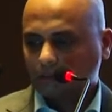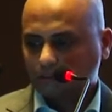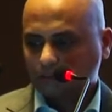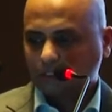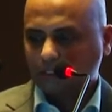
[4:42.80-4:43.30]

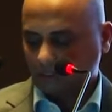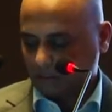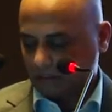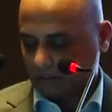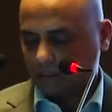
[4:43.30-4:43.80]
this was
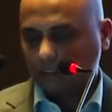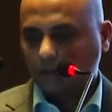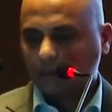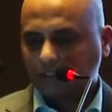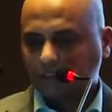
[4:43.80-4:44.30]
the
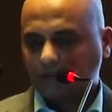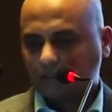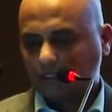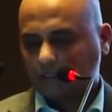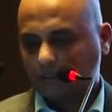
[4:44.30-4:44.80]
inauguration of
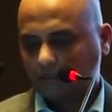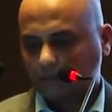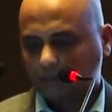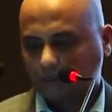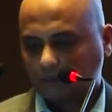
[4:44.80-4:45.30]
the
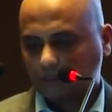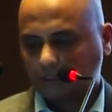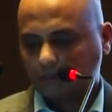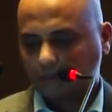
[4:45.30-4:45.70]
project.